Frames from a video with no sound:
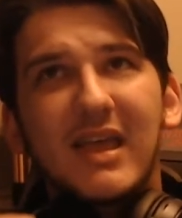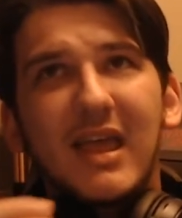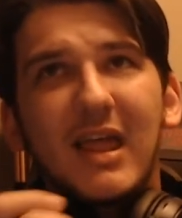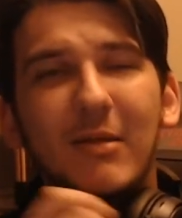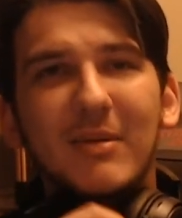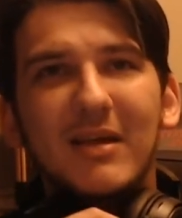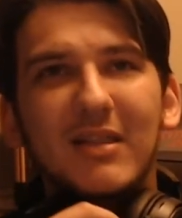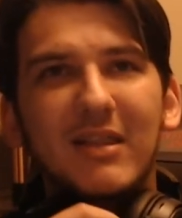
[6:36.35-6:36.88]

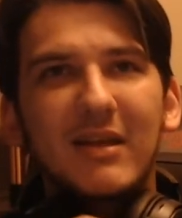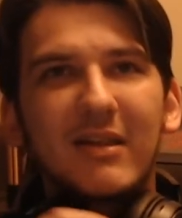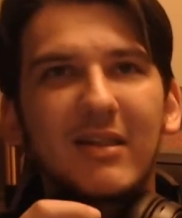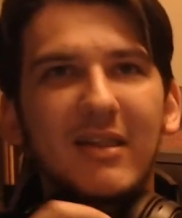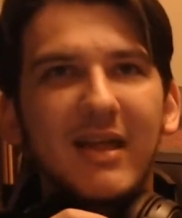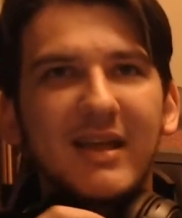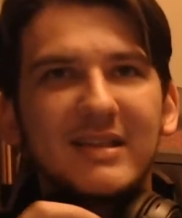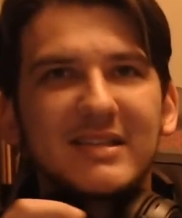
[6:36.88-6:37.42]
It'll be a little
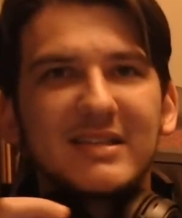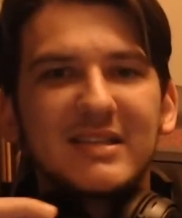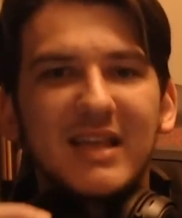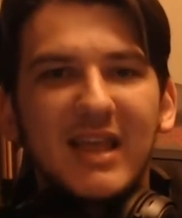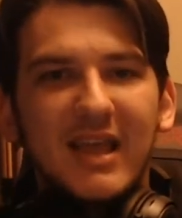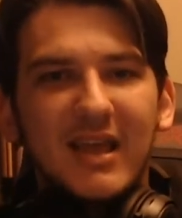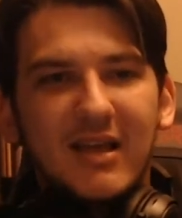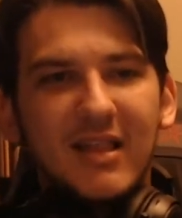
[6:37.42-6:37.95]
less
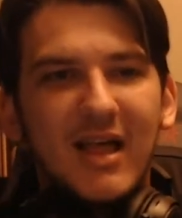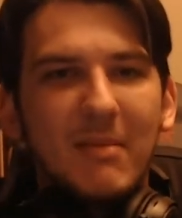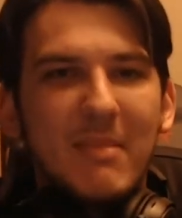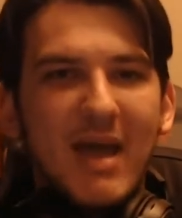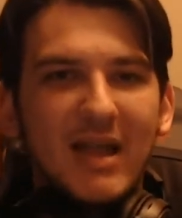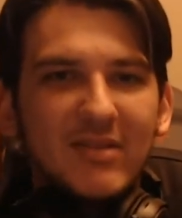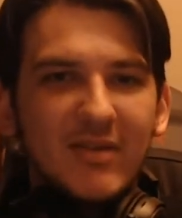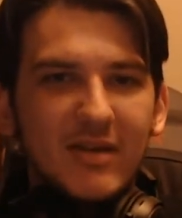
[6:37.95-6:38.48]

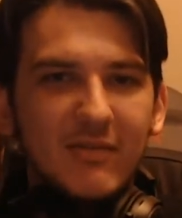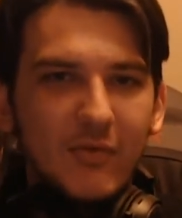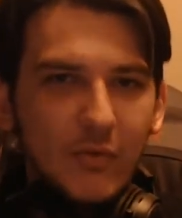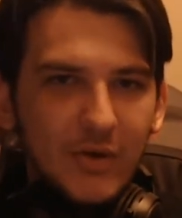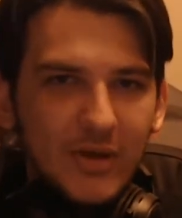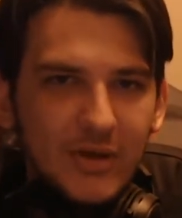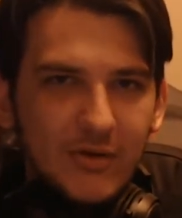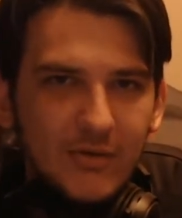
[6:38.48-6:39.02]
climactic
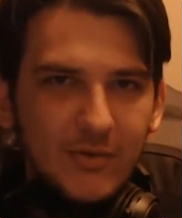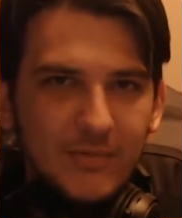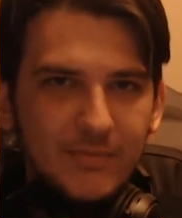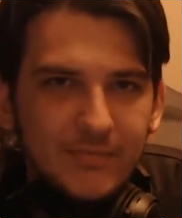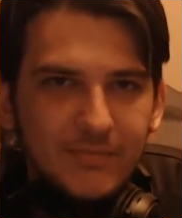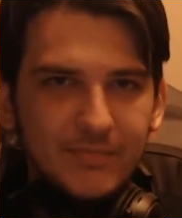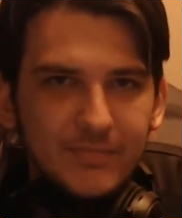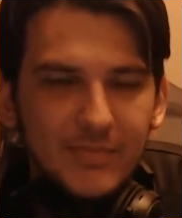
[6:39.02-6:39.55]
for you,
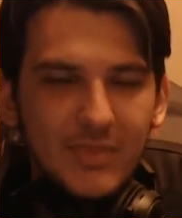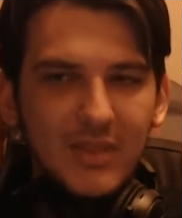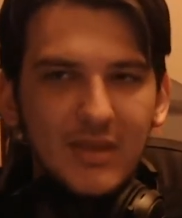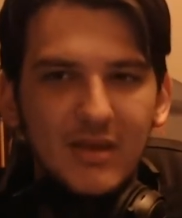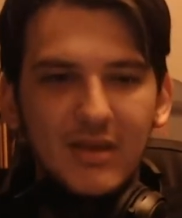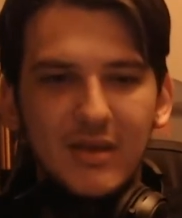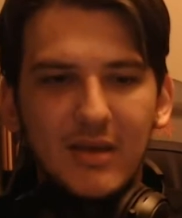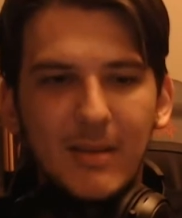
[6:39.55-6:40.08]

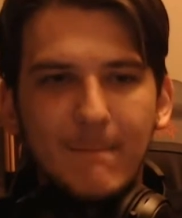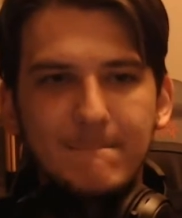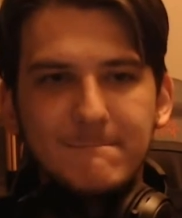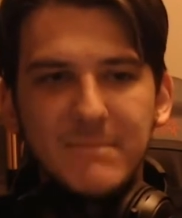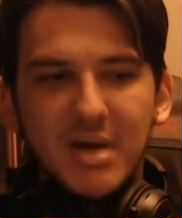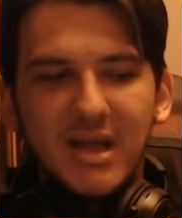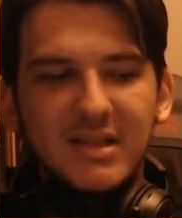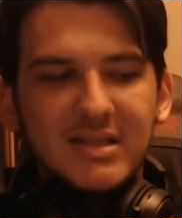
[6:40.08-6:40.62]

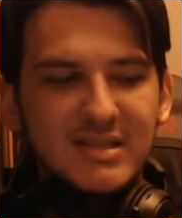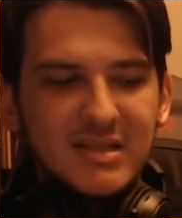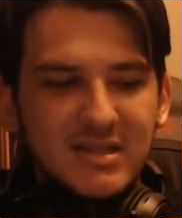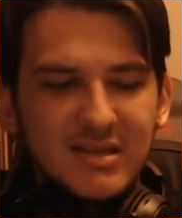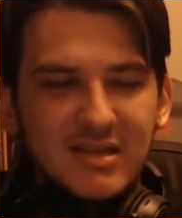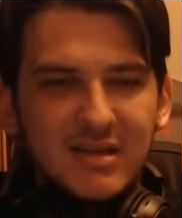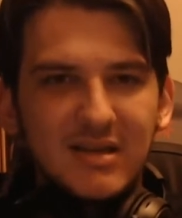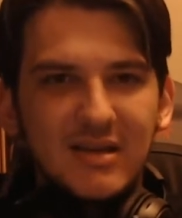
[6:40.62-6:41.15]
but
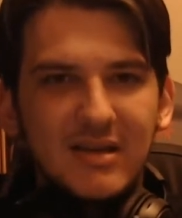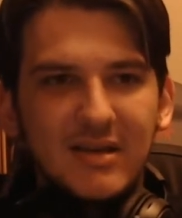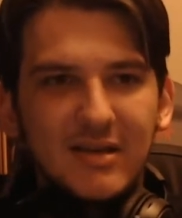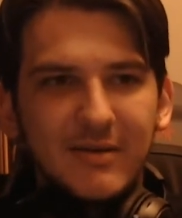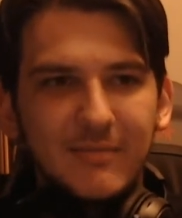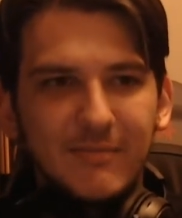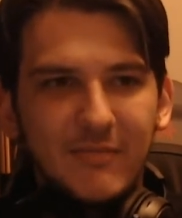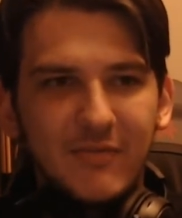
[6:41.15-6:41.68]

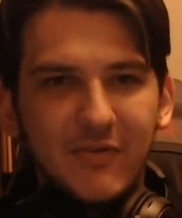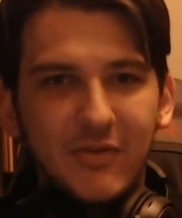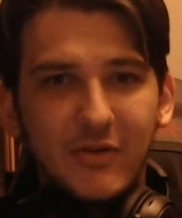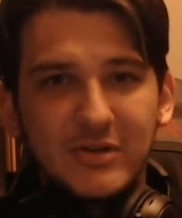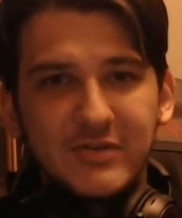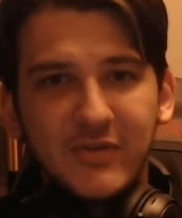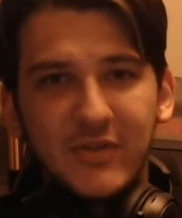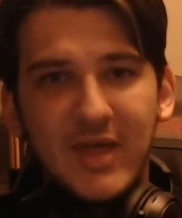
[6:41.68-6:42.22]
for
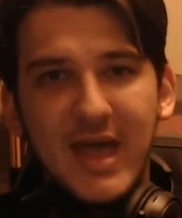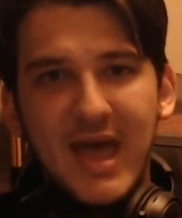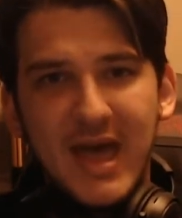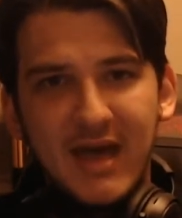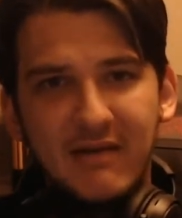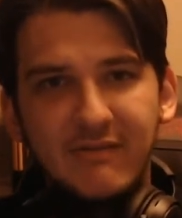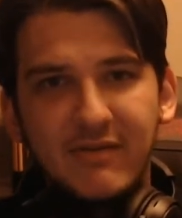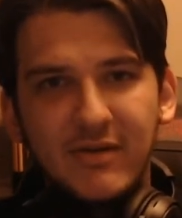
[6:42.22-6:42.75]
those of you that
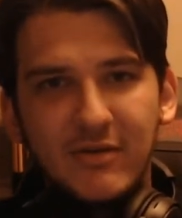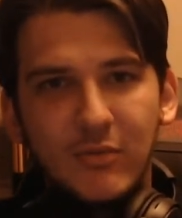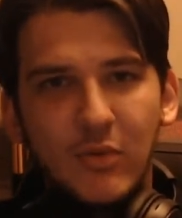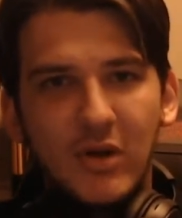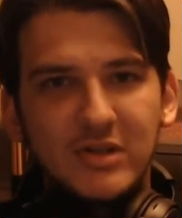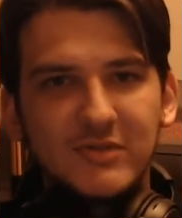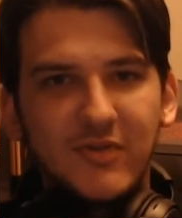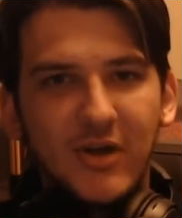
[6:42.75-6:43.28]
have
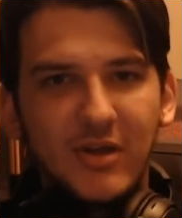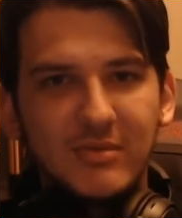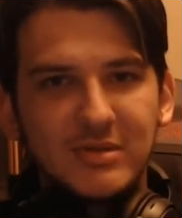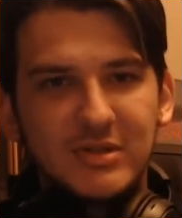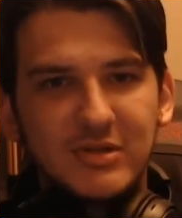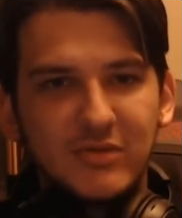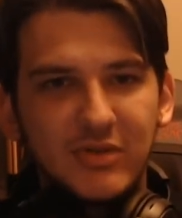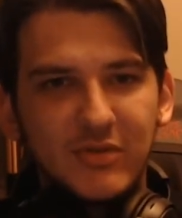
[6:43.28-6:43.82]
watched Volumes
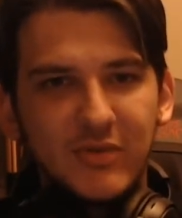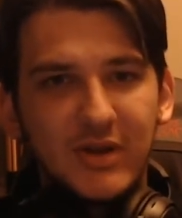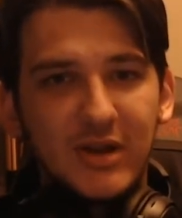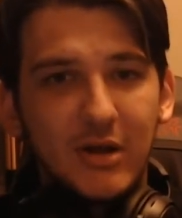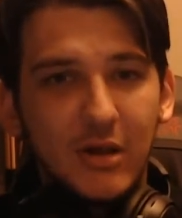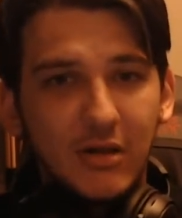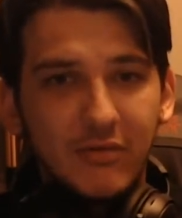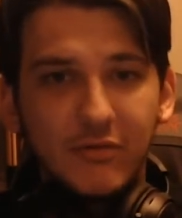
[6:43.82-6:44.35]
2 and 3 and
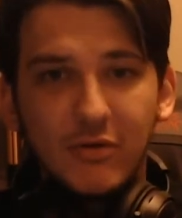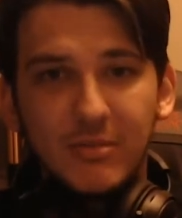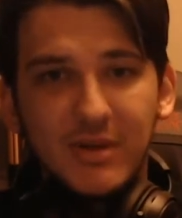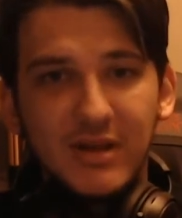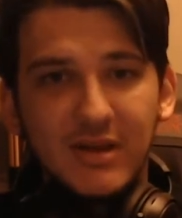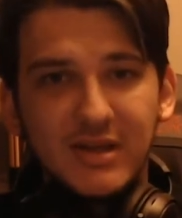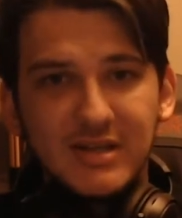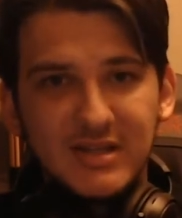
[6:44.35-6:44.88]
all of RWBY,
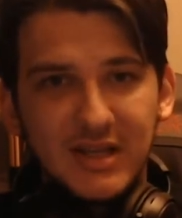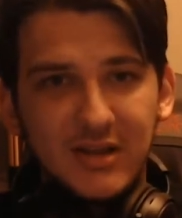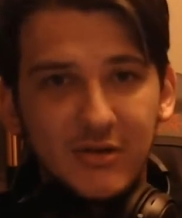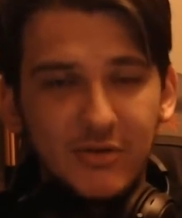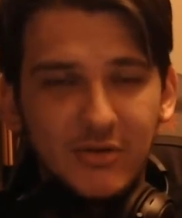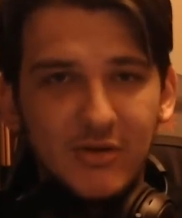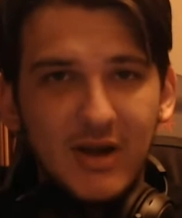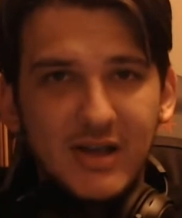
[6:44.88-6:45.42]
because I know
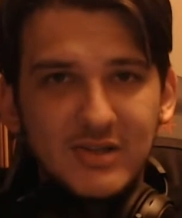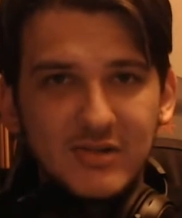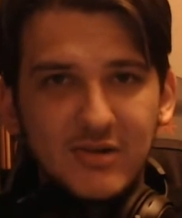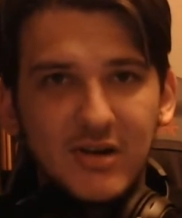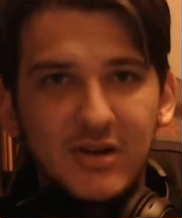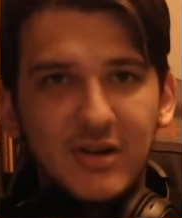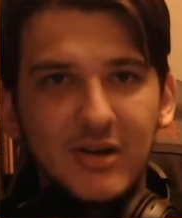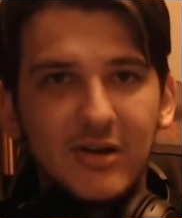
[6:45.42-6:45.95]
you guys are
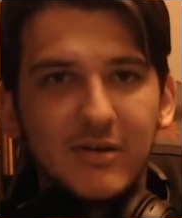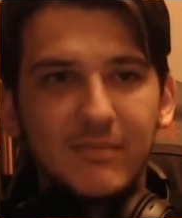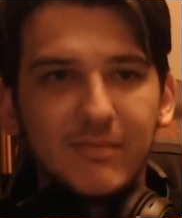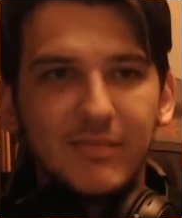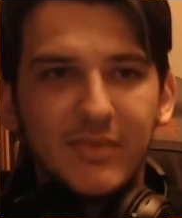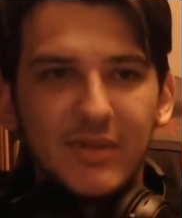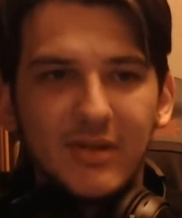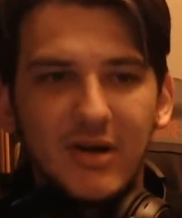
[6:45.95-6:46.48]
on here,
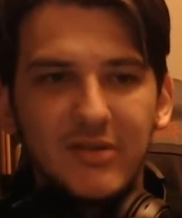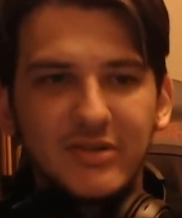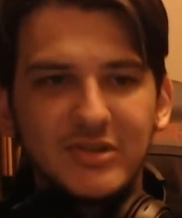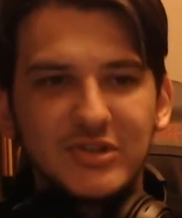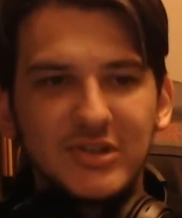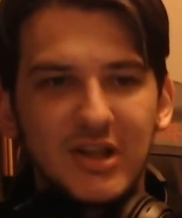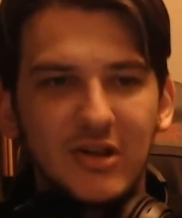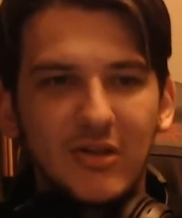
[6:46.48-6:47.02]
on
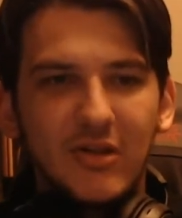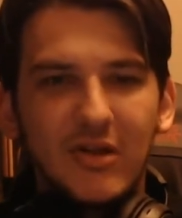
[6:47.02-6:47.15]
this channel,